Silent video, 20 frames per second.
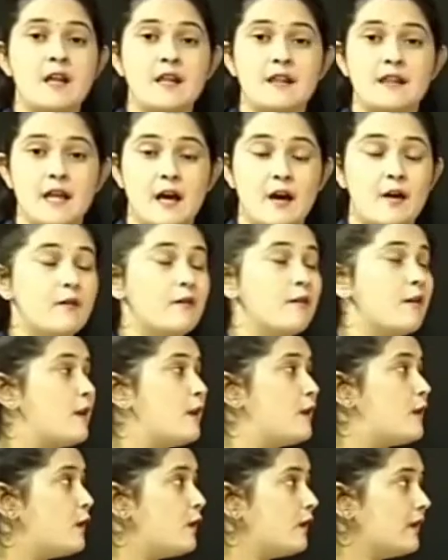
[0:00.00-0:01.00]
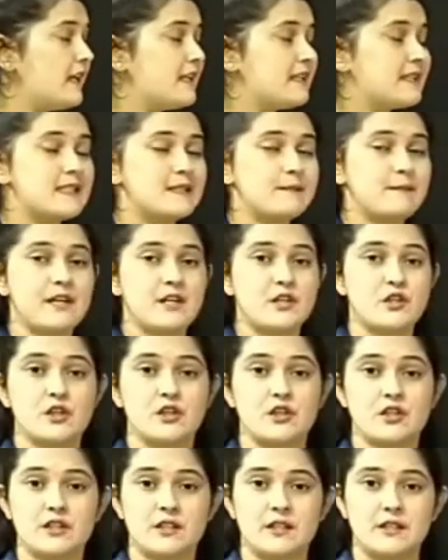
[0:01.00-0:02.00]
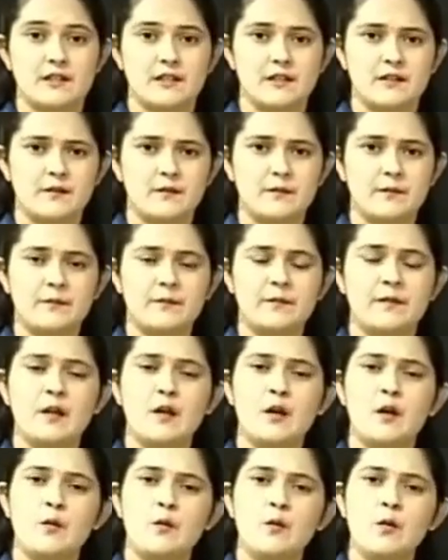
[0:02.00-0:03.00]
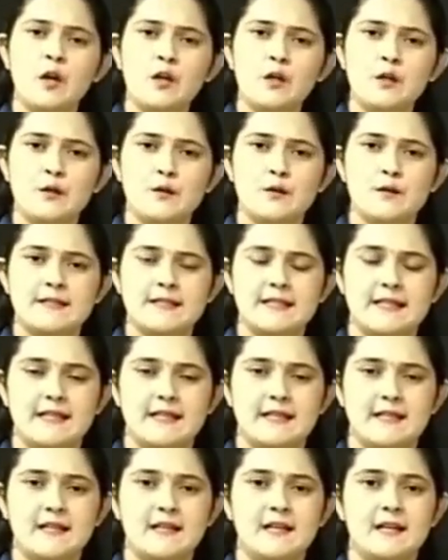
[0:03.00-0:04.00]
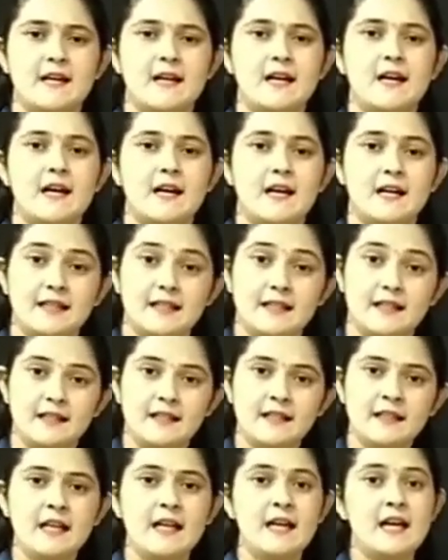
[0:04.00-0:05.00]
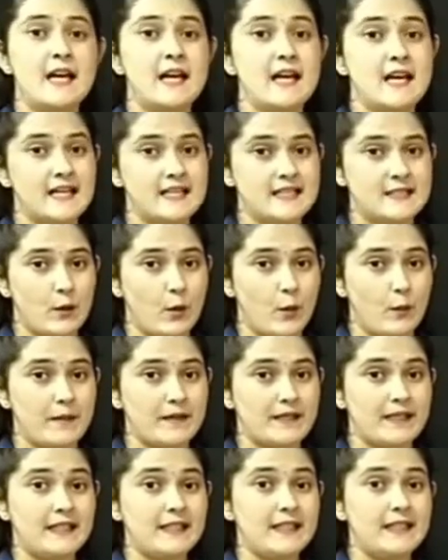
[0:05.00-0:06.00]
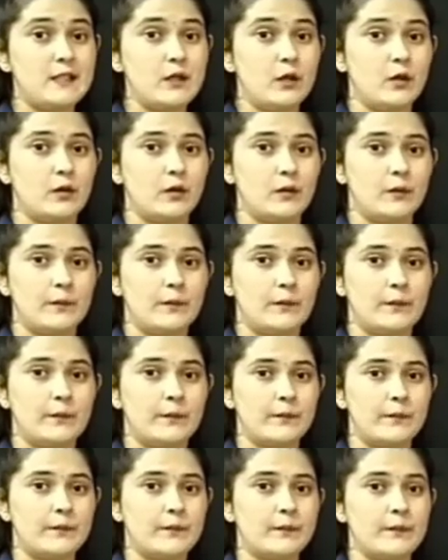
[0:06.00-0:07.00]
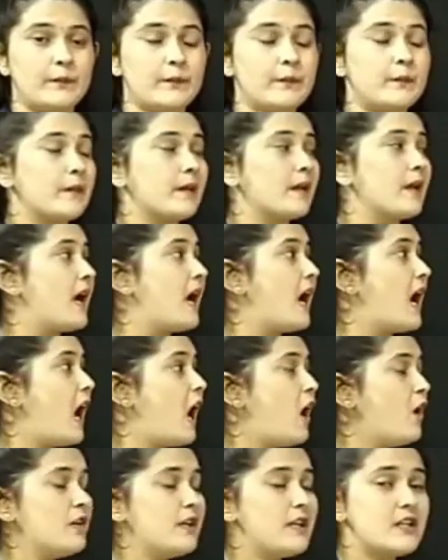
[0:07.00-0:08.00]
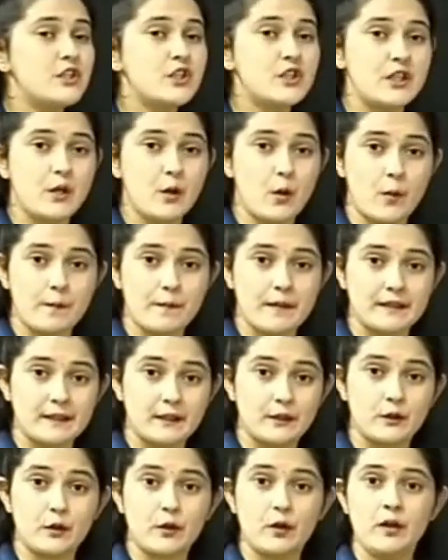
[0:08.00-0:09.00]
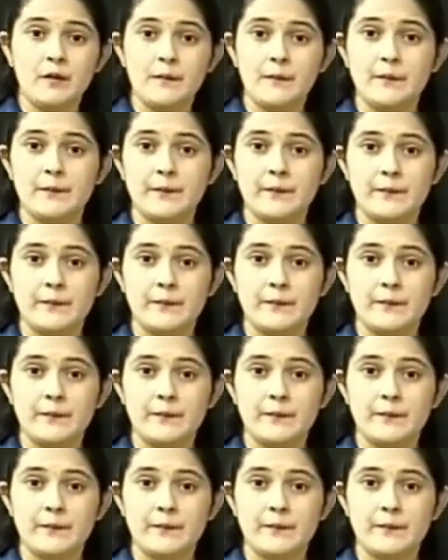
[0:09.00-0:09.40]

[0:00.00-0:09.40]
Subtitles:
Now, look at this picture children. What do you see? A girl is opening the door. How does she open the door?